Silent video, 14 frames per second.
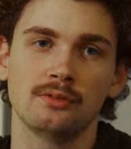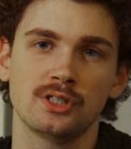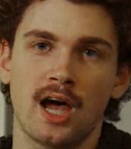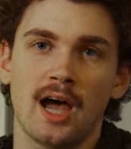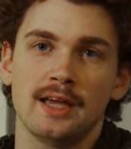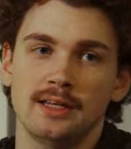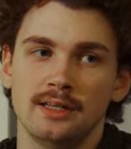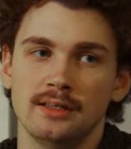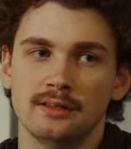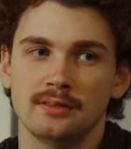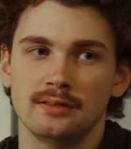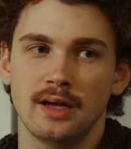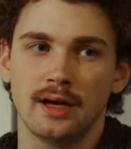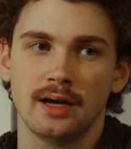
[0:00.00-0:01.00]
tiny
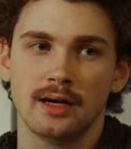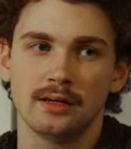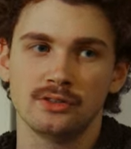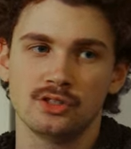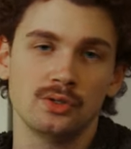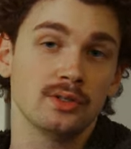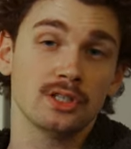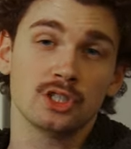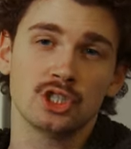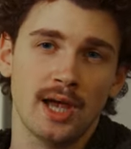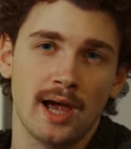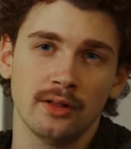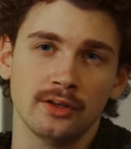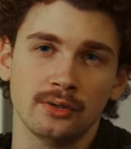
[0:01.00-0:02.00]
due to the
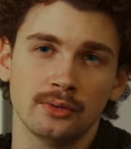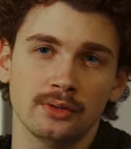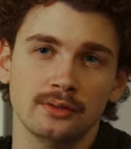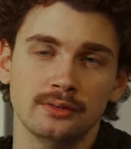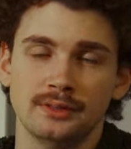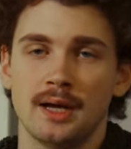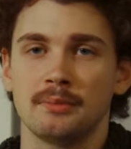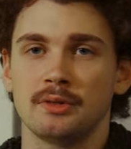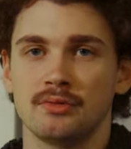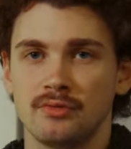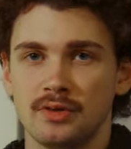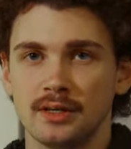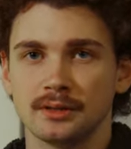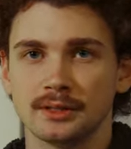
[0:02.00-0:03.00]
shallow depth of
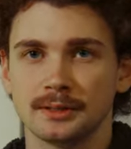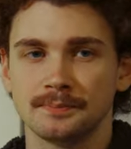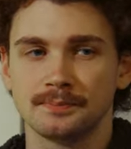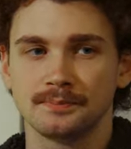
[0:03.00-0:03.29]
field.